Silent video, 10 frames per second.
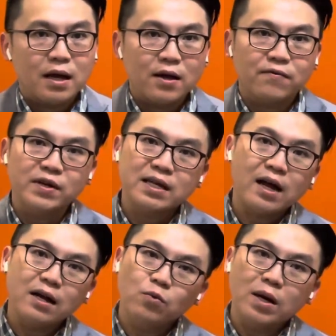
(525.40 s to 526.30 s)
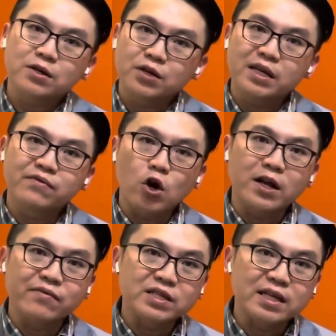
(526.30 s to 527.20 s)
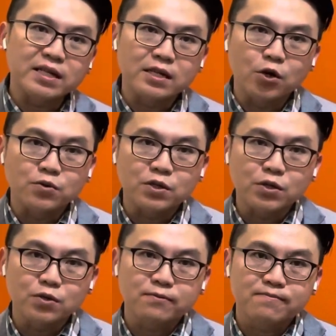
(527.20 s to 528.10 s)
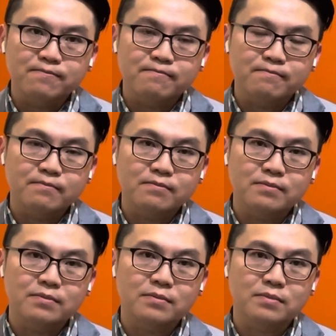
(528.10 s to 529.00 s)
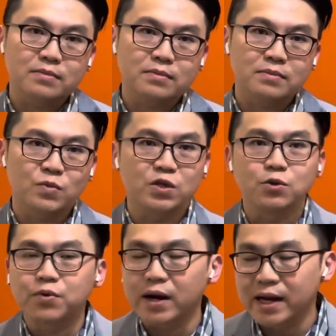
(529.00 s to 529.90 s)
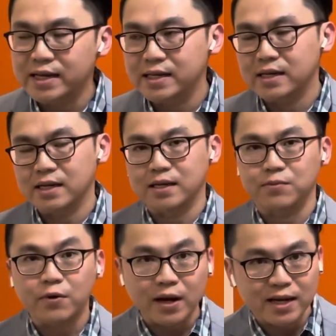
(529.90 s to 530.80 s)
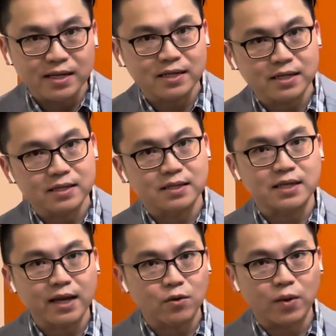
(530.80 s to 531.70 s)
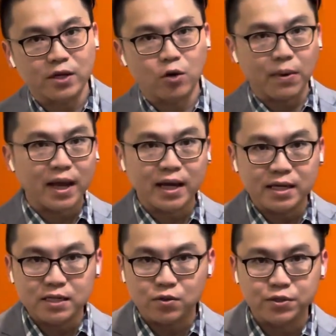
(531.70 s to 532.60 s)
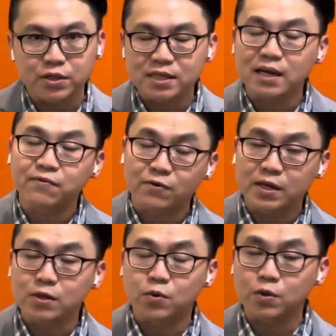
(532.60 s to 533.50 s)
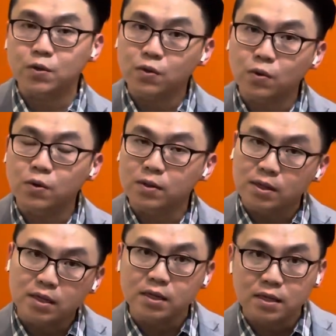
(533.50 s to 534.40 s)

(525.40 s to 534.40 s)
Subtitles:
Friends, I wonder if God ever said no to you. When you prayed and prayed to take away your pain or your suffering or your thorn.